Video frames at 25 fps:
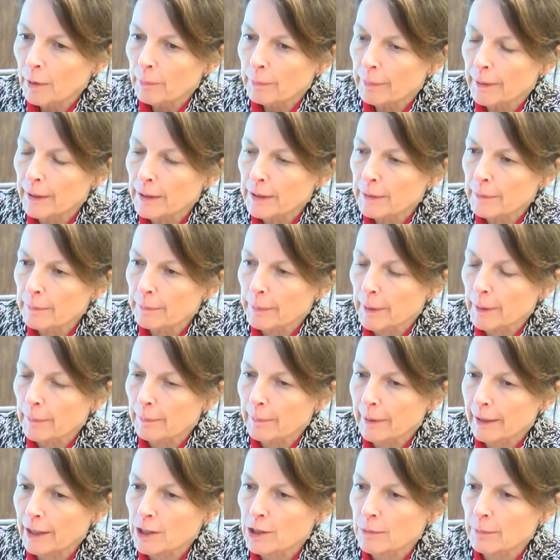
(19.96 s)
But
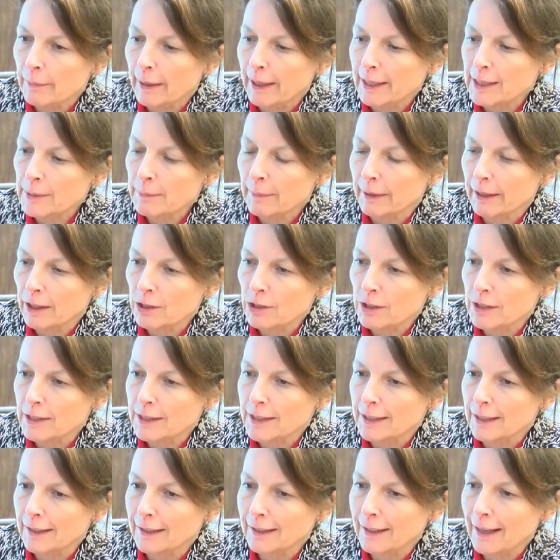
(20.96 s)
Manager Max manages
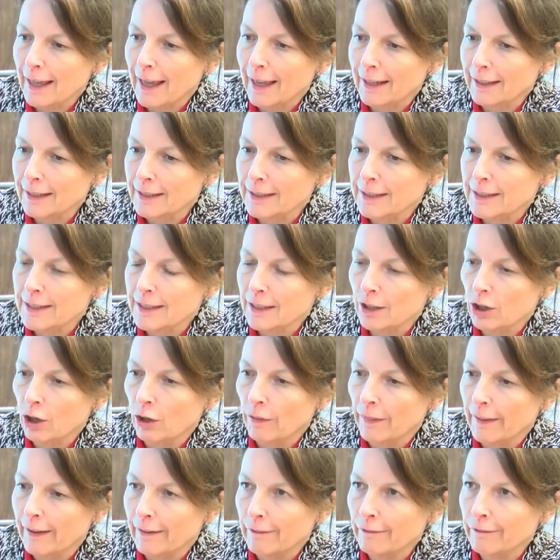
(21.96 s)
to land
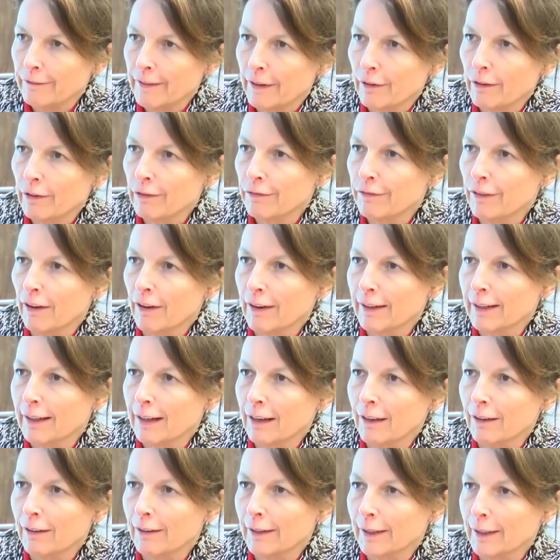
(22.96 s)
on that very fine
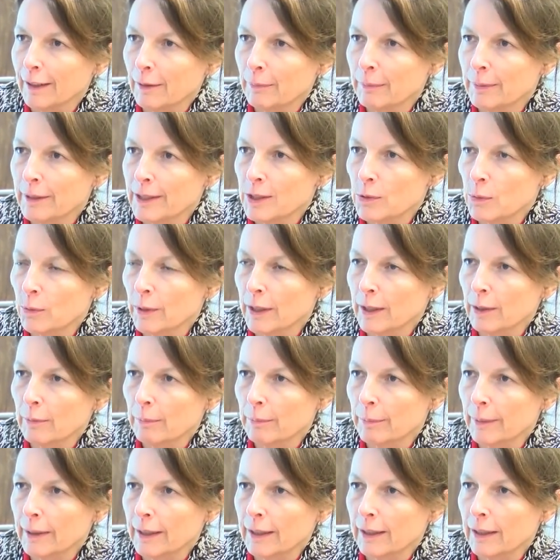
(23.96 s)
line
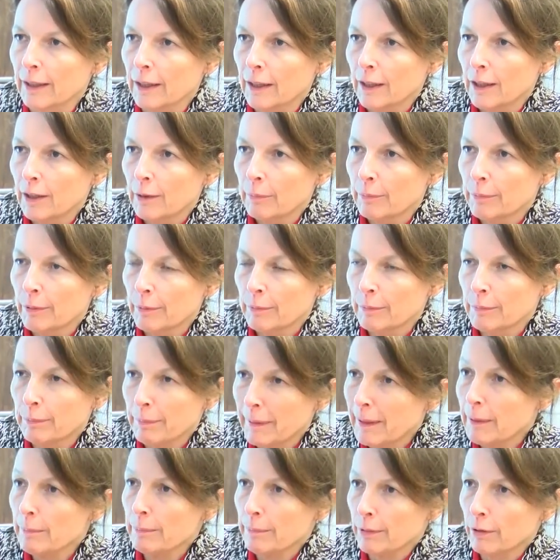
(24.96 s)
between
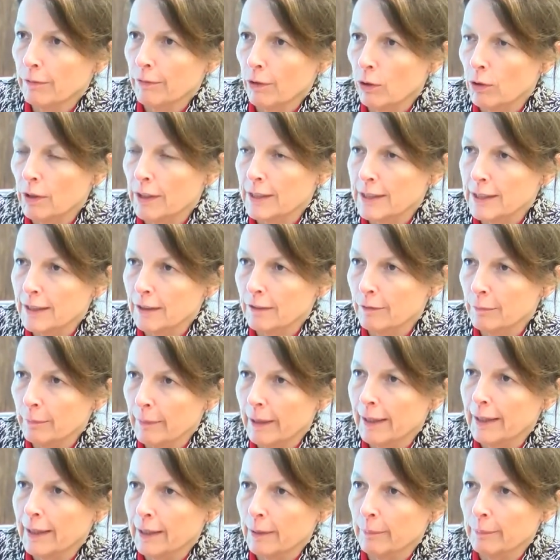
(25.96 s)
being provocative,
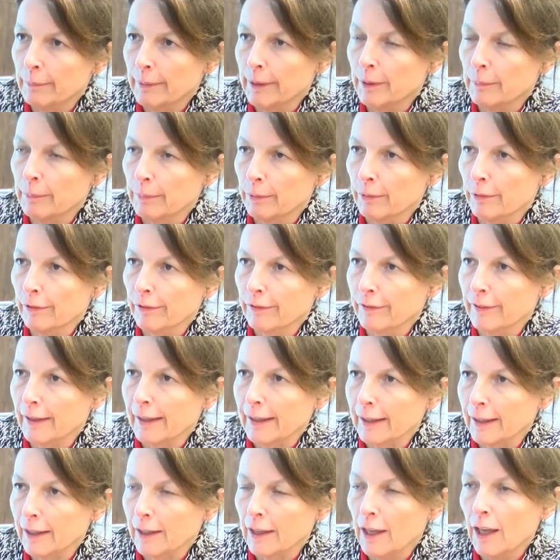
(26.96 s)
making people
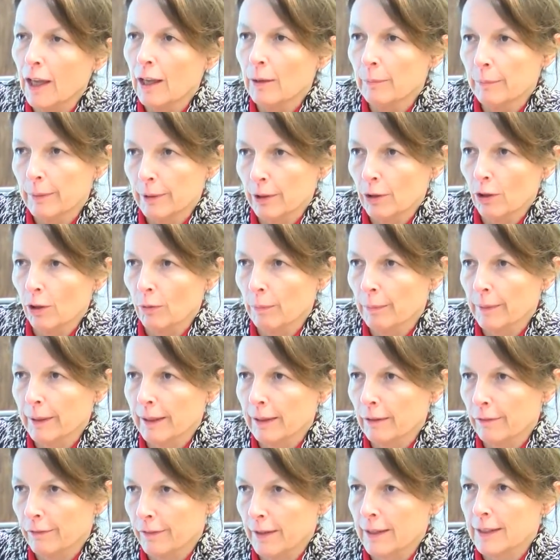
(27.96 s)
think, but not
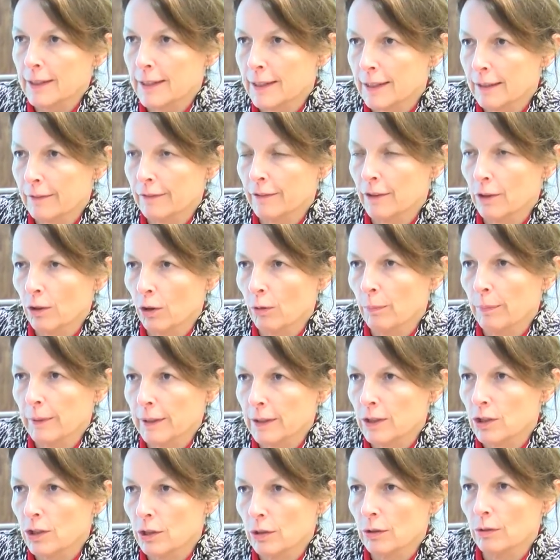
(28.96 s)
being offensive and not
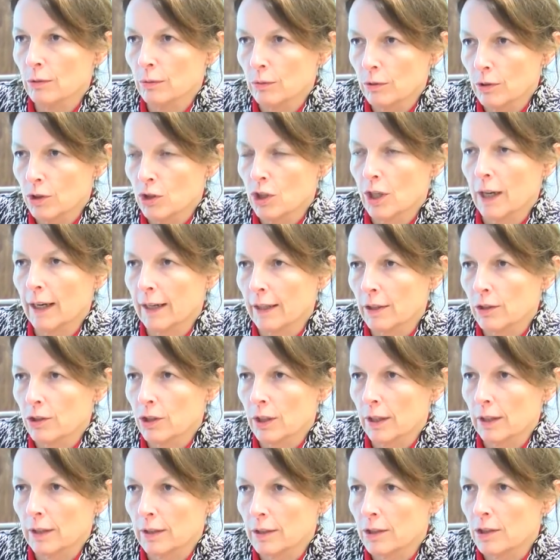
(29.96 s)
being too
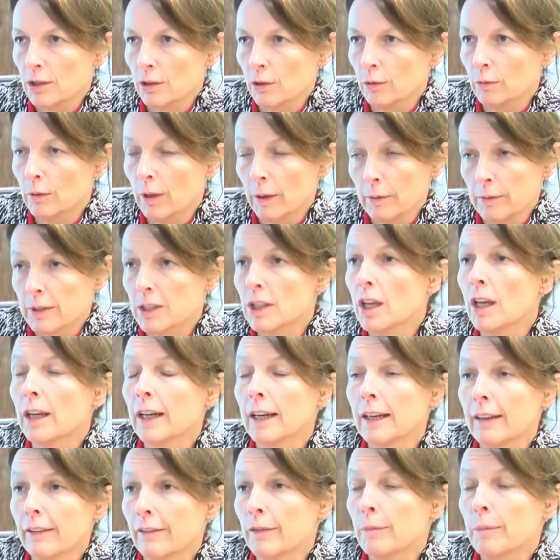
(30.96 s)
challenging and
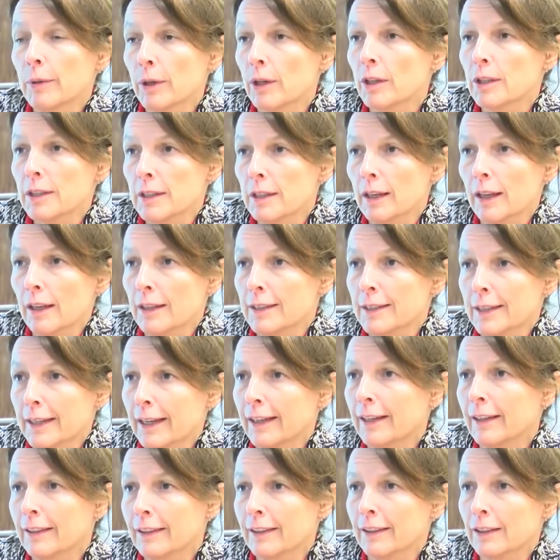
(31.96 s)
certainly never personalising
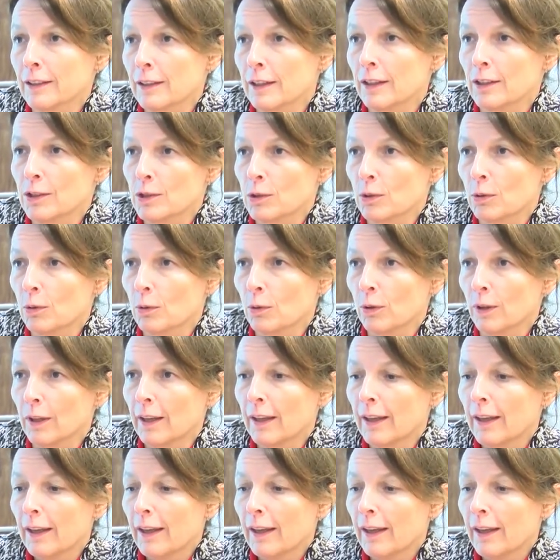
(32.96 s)
anything at all.